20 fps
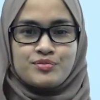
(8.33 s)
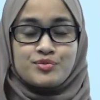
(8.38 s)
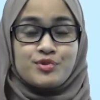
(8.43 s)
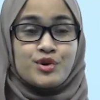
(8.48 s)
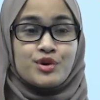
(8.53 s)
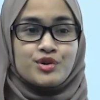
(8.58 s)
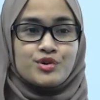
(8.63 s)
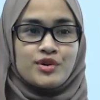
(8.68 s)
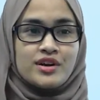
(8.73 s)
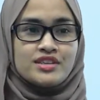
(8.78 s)

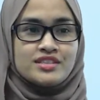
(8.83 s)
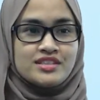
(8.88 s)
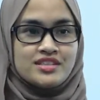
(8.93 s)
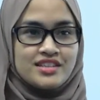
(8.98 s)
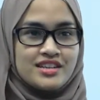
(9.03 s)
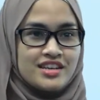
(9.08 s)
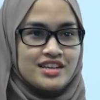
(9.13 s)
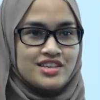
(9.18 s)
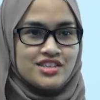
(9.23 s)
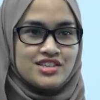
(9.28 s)

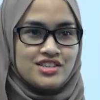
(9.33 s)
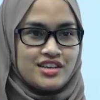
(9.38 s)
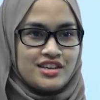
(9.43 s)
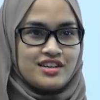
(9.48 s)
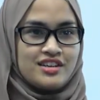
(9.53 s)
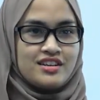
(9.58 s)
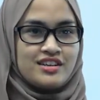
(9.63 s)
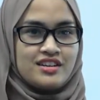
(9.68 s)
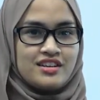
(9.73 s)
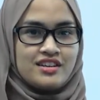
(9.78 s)

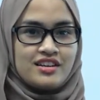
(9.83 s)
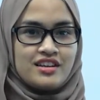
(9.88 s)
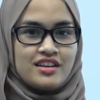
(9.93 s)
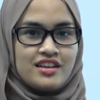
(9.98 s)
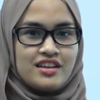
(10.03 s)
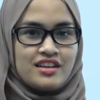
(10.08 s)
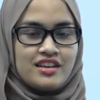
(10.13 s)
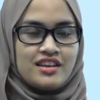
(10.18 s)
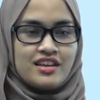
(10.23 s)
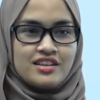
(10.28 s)
procrastination
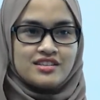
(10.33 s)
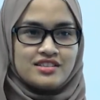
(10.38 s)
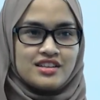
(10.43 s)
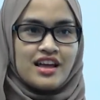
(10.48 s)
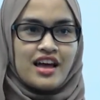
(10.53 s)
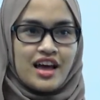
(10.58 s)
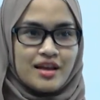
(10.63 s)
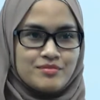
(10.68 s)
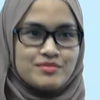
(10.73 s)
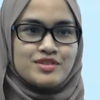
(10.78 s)
is
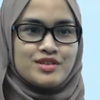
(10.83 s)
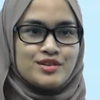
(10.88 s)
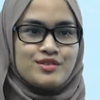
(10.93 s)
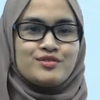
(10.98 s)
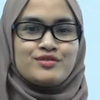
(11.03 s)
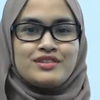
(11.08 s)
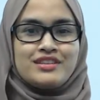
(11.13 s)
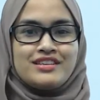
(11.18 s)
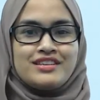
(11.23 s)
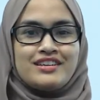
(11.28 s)

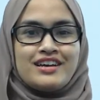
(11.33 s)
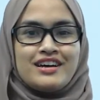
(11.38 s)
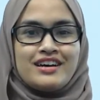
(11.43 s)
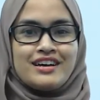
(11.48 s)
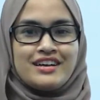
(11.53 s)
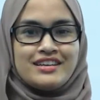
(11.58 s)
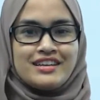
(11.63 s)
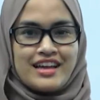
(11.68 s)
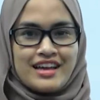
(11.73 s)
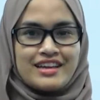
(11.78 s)
absolutely
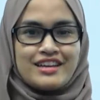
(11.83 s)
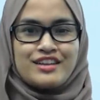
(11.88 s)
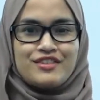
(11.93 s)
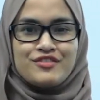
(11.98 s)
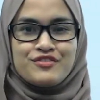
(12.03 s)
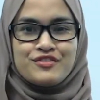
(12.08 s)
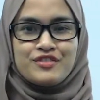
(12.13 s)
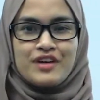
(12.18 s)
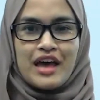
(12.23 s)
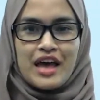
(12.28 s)
a
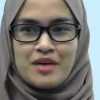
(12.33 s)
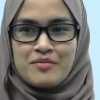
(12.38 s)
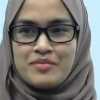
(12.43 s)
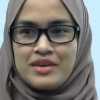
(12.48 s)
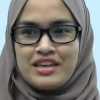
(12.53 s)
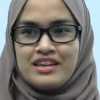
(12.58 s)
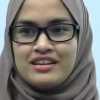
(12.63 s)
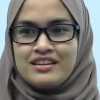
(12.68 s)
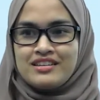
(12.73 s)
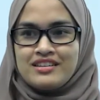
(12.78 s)
negative habit